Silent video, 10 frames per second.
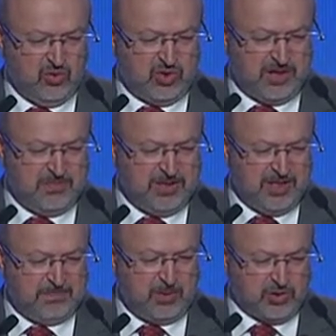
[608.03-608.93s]
who can be
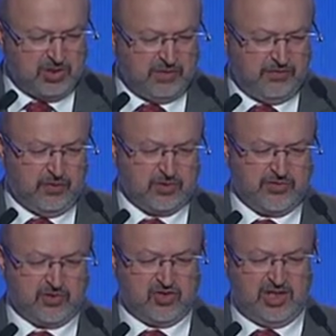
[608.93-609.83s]
a positive force
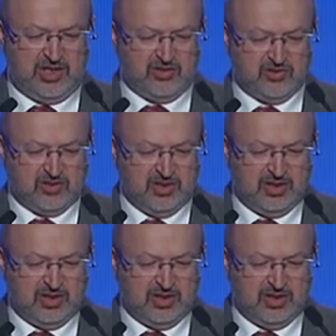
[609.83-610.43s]
for change,